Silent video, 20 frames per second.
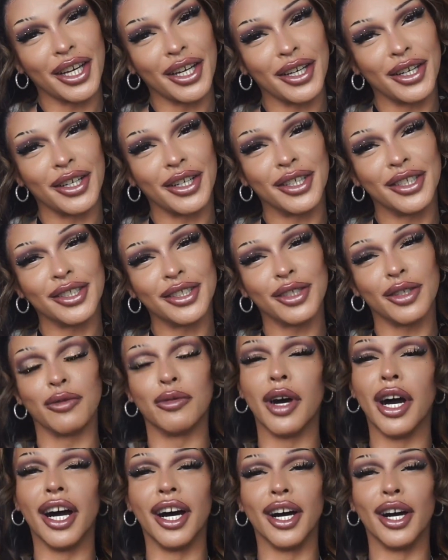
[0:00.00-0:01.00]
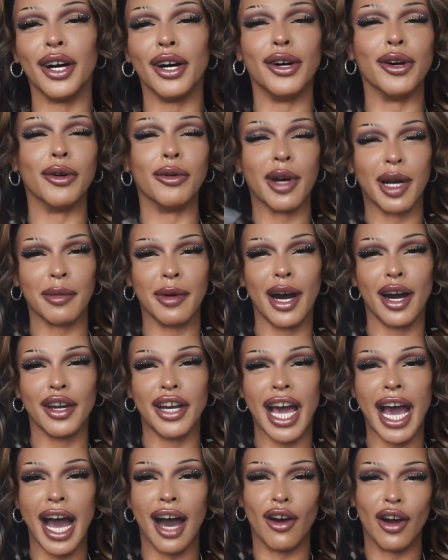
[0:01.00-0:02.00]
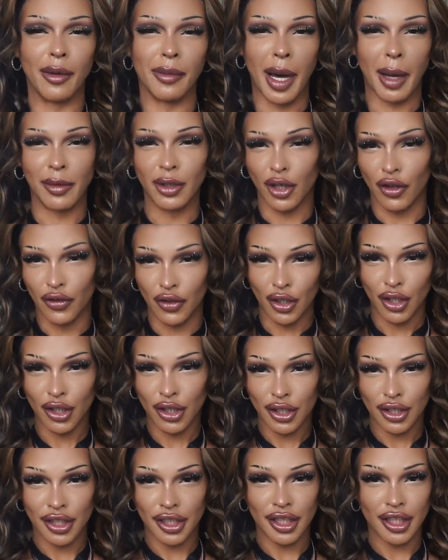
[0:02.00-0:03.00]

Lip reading: Well, what about now? Am I beautiful?